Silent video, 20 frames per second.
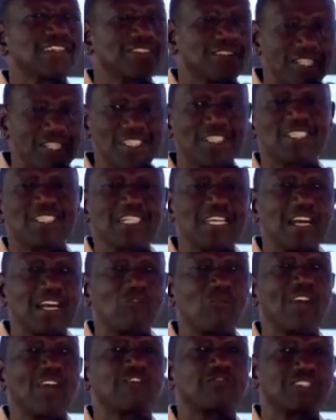This year,
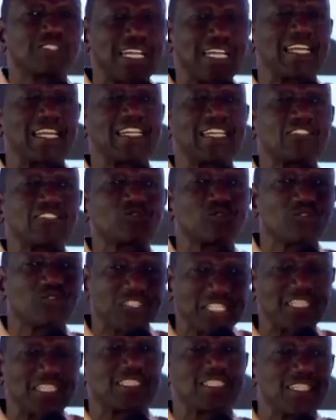we have taken it to
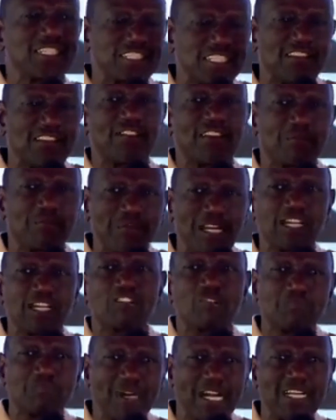67
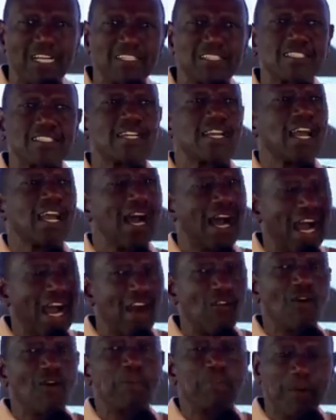million bags.
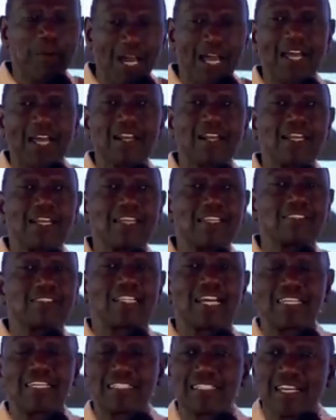Our plan is
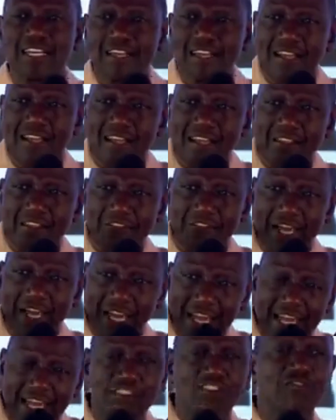that
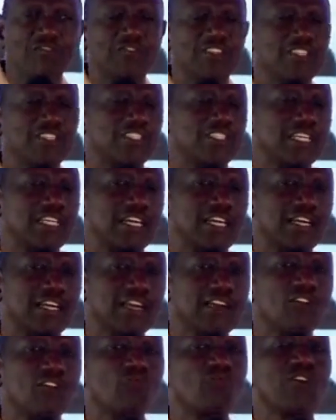the end of this year,
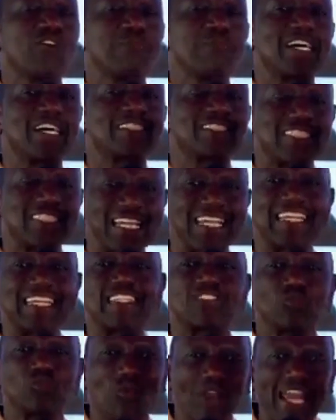we must take
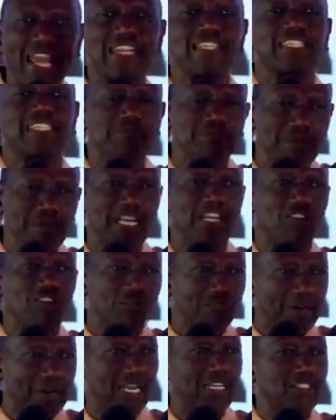it to 80 million
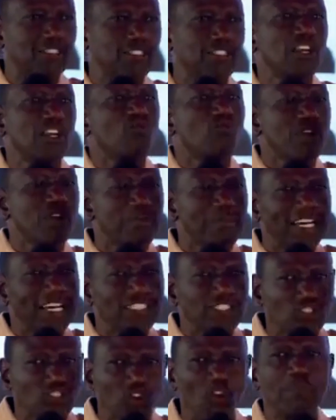bags. We
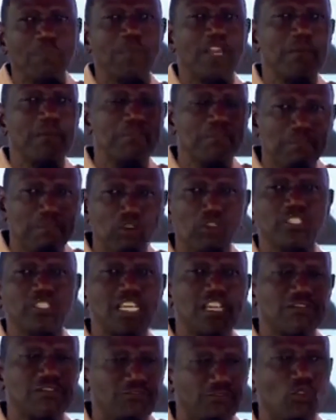must stop
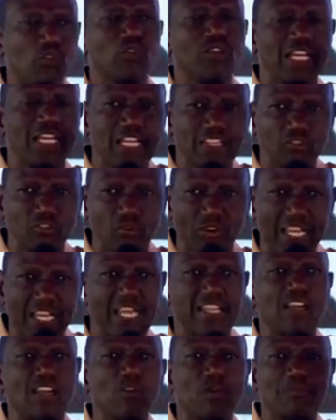importing food into
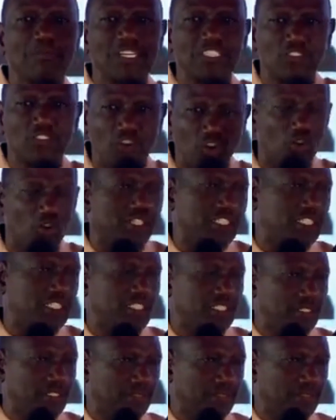Kenya. We must grow it.